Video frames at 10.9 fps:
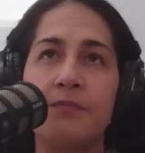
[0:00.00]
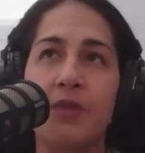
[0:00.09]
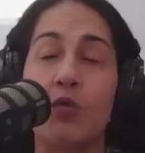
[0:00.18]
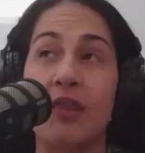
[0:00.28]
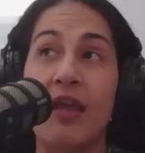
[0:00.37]

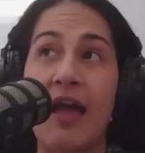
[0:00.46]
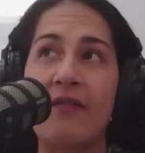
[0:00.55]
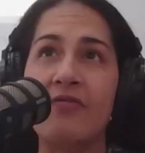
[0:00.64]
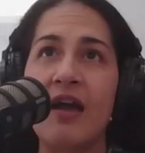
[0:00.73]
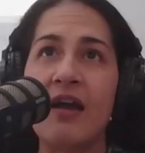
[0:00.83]
when they
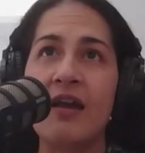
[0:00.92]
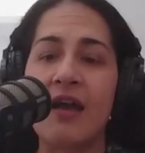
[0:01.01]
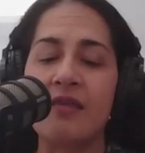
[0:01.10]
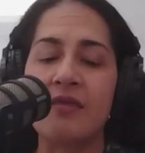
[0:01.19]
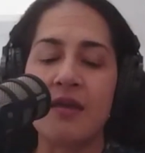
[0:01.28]
have that,
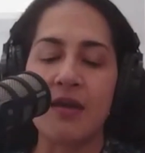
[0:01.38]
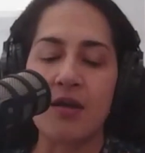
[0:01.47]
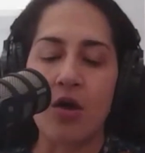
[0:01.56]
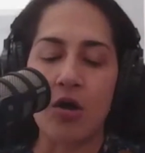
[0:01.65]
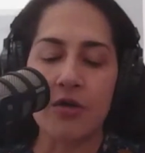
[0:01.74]
I think
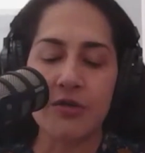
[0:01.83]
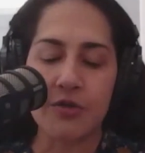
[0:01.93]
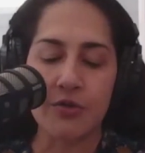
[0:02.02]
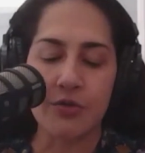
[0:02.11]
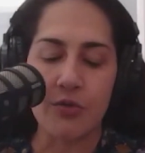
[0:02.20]
it
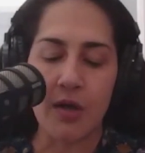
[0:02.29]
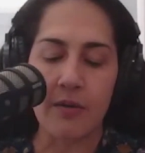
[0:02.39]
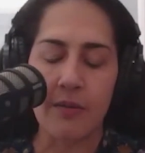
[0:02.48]
also